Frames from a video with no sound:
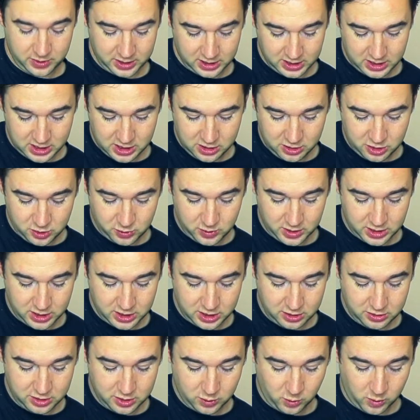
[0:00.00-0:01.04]
can use. We can
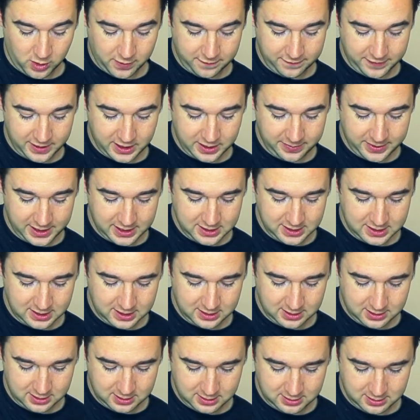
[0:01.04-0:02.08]
use a 1-finger bend.
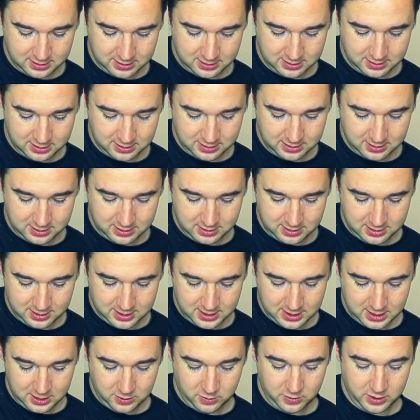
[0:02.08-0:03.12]

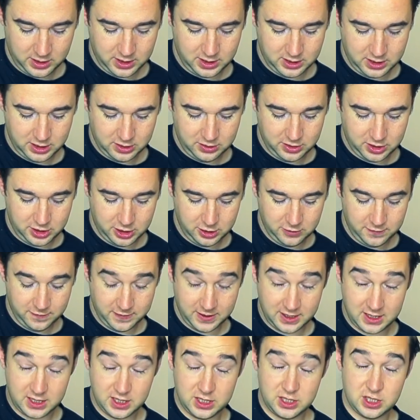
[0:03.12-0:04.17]
We can use 2
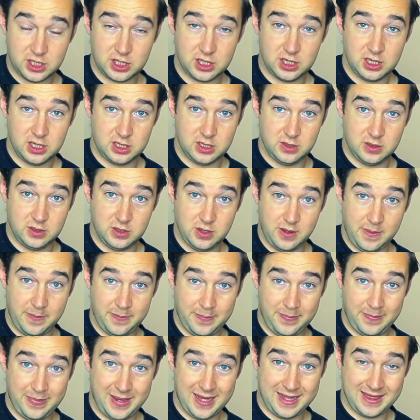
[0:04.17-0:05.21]
fingers to
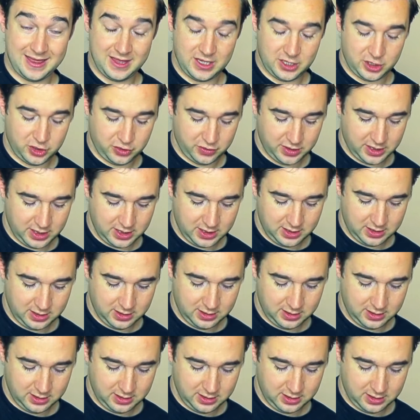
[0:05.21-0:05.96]
bend the string.